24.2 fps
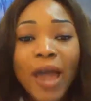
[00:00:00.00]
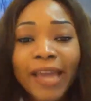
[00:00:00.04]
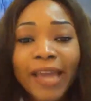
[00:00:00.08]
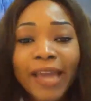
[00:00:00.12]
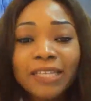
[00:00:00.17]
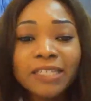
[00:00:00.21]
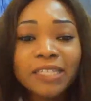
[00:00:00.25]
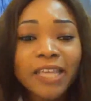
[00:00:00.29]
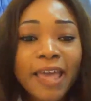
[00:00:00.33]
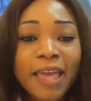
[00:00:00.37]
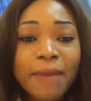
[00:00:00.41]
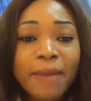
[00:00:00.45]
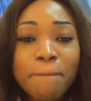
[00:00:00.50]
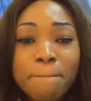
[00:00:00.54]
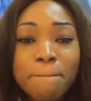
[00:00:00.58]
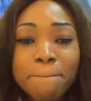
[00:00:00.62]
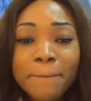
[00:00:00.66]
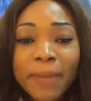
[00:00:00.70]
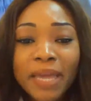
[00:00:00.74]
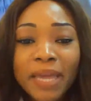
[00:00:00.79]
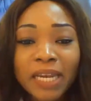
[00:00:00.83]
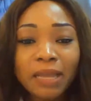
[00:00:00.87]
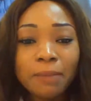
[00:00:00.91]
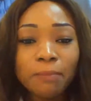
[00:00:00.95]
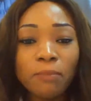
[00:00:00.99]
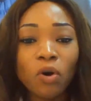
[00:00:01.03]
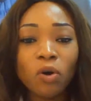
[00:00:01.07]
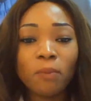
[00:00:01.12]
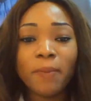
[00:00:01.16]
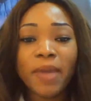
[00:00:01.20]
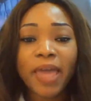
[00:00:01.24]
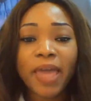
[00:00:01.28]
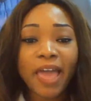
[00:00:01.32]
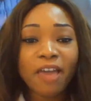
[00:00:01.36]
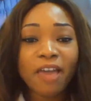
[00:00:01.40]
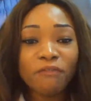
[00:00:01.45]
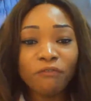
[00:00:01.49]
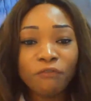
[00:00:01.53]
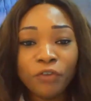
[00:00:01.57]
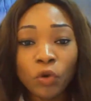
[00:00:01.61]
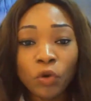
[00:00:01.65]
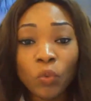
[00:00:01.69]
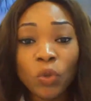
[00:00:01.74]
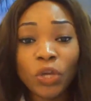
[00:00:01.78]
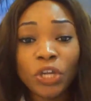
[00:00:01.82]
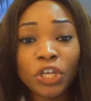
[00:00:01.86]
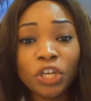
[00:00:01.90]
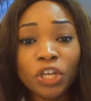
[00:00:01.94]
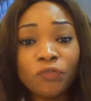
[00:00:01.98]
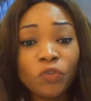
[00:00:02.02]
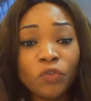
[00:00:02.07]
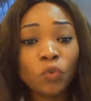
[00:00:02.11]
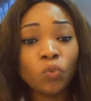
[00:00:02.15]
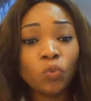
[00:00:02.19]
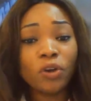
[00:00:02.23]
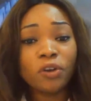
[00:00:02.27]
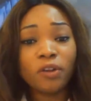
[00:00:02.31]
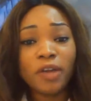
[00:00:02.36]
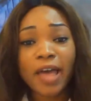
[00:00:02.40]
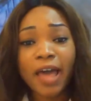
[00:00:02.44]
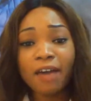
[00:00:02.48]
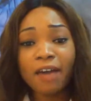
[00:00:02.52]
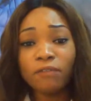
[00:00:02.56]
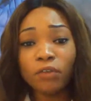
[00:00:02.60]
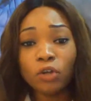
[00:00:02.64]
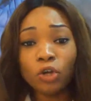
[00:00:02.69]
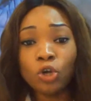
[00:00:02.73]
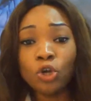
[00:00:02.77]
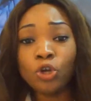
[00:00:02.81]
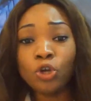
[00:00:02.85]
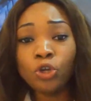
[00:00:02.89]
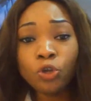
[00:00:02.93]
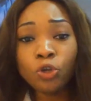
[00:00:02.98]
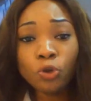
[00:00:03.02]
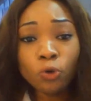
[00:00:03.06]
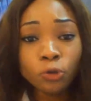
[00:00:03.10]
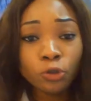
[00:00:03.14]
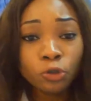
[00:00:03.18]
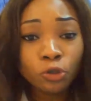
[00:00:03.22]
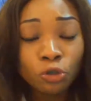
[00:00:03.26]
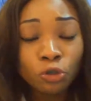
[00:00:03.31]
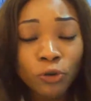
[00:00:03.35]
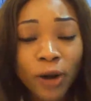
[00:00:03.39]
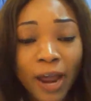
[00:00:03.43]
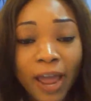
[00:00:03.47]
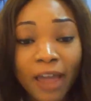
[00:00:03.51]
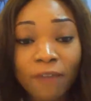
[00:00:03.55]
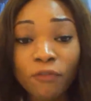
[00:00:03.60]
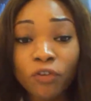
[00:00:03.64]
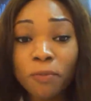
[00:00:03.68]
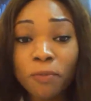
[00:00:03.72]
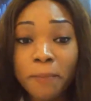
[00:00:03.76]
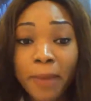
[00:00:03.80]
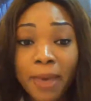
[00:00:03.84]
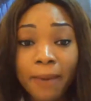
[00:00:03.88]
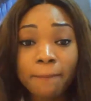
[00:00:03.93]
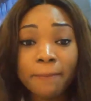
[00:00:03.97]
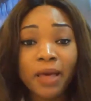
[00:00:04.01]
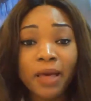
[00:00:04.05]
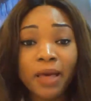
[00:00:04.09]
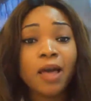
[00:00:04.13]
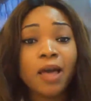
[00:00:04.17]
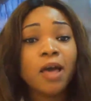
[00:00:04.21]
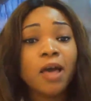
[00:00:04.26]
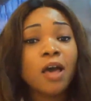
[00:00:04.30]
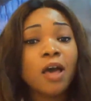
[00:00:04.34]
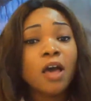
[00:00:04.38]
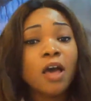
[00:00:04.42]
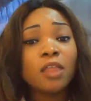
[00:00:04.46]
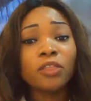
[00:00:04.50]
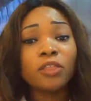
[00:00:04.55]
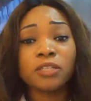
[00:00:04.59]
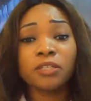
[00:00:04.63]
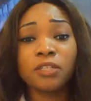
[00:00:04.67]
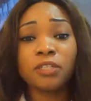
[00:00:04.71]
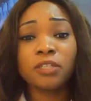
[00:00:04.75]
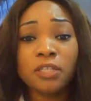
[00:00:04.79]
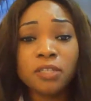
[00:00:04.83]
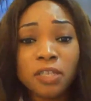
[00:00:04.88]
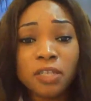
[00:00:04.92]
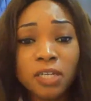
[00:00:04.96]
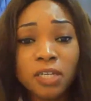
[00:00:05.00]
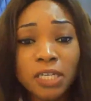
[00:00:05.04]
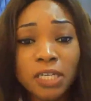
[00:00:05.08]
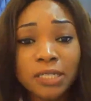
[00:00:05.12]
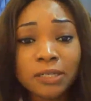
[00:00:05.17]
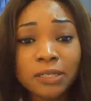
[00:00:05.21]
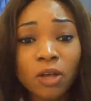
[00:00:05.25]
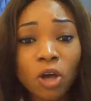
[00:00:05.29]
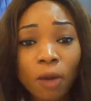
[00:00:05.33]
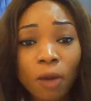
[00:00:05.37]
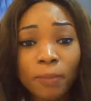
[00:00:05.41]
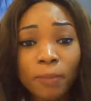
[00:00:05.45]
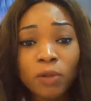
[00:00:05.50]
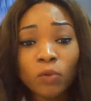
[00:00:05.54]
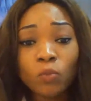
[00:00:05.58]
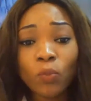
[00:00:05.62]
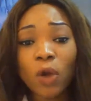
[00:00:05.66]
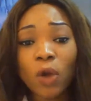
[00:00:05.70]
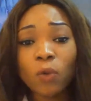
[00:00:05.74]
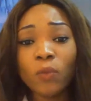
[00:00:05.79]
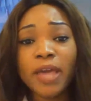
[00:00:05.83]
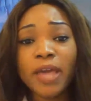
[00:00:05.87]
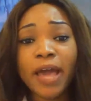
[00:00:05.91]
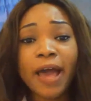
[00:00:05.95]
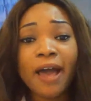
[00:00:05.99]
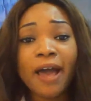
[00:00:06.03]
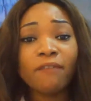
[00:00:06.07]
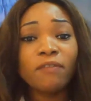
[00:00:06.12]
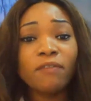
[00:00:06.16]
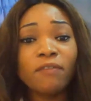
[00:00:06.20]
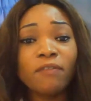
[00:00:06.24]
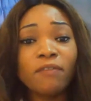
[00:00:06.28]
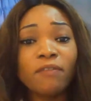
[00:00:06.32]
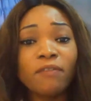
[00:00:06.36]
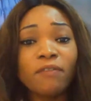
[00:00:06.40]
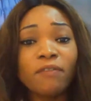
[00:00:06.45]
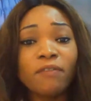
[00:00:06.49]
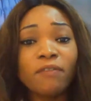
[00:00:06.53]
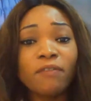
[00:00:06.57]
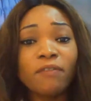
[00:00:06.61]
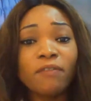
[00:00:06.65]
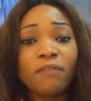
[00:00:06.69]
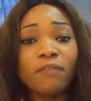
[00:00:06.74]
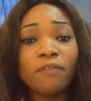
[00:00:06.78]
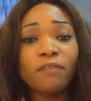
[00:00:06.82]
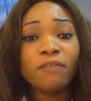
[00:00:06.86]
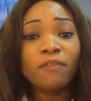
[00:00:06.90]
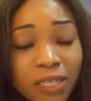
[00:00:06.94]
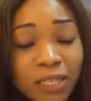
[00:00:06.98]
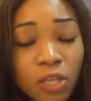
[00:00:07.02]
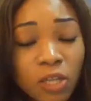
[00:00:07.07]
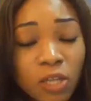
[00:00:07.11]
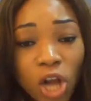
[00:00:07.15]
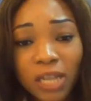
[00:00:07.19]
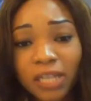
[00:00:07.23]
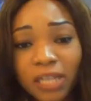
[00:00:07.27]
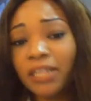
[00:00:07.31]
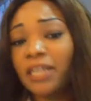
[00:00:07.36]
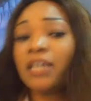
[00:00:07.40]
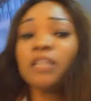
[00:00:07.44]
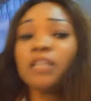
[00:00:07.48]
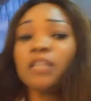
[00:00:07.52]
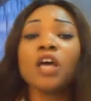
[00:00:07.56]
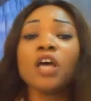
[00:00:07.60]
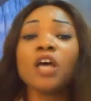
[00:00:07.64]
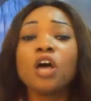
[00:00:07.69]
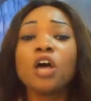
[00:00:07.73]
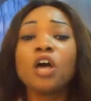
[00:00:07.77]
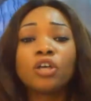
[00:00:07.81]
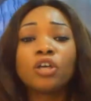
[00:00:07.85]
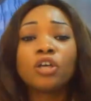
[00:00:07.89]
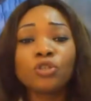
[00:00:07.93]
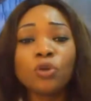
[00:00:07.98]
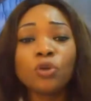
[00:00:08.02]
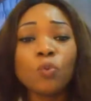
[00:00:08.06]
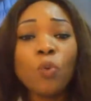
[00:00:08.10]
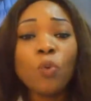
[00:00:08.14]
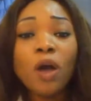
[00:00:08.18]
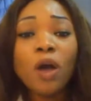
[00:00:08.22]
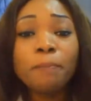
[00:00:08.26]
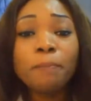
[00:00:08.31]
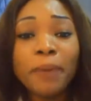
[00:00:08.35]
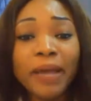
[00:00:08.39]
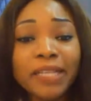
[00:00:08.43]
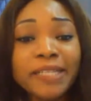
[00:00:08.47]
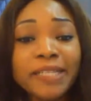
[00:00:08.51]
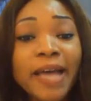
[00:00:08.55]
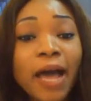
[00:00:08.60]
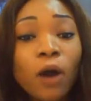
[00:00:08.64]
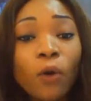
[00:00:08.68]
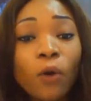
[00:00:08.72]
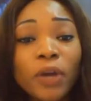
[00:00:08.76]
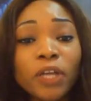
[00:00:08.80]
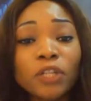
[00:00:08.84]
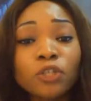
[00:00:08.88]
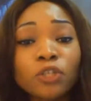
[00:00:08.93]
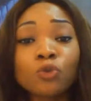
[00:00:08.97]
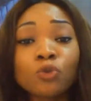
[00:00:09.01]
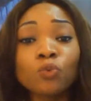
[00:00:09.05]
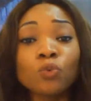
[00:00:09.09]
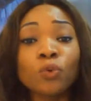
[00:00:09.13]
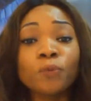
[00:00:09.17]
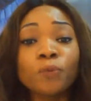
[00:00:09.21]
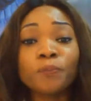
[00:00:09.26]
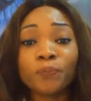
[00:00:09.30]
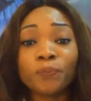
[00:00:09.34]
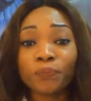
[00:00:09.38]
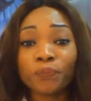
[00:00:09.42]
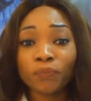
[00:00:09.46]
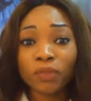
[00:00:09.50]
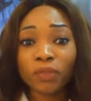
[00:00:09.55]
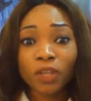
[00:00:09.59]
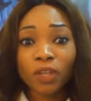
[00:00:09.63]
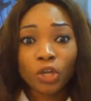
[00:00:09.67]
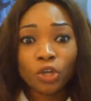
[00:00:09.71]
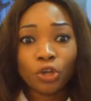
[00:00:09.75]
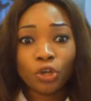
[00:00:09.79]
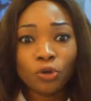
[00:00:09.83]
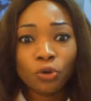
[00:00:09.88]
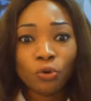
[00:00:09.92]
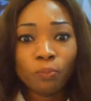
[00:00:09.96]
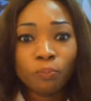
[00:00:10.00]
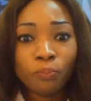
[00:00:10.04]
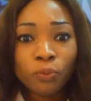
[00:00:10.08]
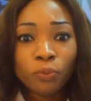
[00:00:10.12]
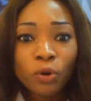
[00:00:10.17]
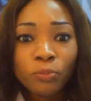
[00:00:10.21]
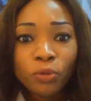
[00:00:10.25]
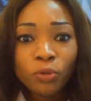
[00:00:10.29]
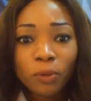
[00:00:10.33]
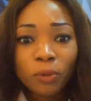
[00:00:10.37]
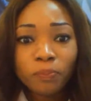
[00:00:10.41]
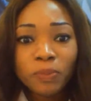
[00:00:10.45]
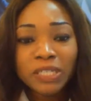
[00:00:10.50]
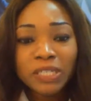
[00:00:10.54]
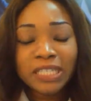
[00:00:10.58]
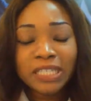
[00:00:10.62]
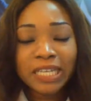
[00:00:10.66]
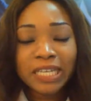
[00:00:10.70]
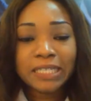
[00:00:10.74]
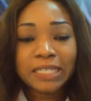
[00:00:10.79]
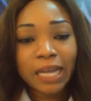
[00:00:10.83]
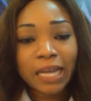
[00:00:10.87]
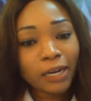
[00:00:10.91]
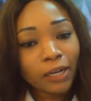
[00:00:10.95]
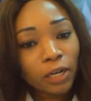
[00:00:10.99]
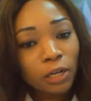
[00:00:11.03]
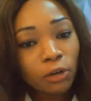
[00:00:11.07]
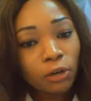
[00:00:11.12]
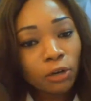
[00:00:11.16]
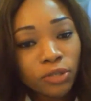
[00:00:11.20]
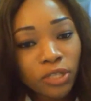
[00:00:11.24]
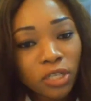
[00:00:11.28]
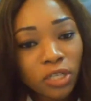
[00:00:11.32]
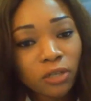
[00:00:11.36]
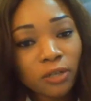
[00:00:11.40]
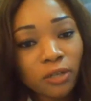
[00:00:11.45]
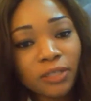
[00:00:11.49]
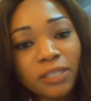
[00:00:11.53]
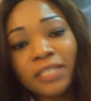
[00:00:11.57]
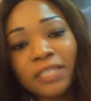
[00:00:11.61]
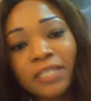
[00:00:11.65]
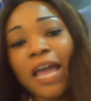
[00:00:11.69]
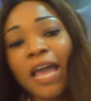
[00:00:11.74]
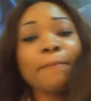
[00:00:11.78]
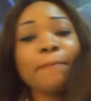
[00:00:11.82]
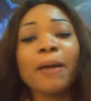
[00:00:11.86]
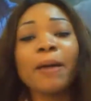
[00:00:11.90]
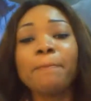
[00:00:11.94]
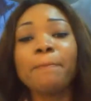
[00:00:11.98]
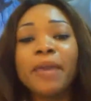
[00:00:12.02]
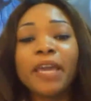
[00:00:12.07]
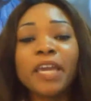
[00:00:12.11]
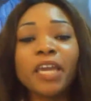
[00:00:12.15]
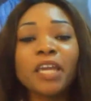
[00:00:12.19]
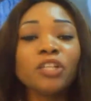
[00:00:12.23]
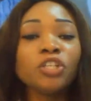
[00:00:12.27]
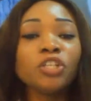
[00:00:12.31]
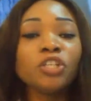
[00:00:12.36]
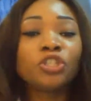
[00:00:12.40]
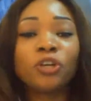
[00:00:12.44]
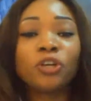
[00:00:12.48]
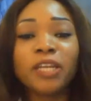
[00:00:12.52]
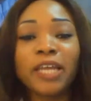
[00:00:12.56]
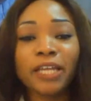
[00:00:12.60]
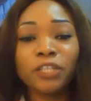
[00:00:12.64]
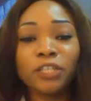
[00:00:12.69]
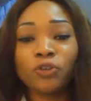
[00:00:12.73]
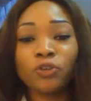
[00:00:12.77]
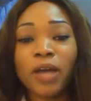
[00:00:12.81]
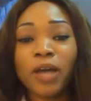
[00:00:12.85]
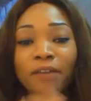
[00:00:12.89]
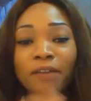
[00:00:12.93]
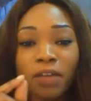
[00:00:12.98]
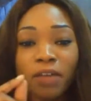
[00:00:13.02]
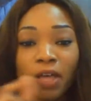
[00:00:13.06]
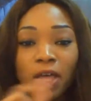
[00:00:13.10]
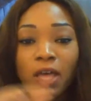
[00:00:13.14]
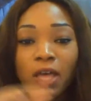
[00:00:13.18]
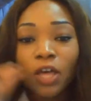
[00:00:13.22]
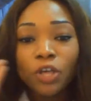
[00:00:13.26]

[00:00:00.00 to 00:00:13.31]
twice minimum every week if you want to have a huge drive. Remember, the season is coming where we have the Christmas holidays. So what better way to, boom your business than closing on time and making sure that you have,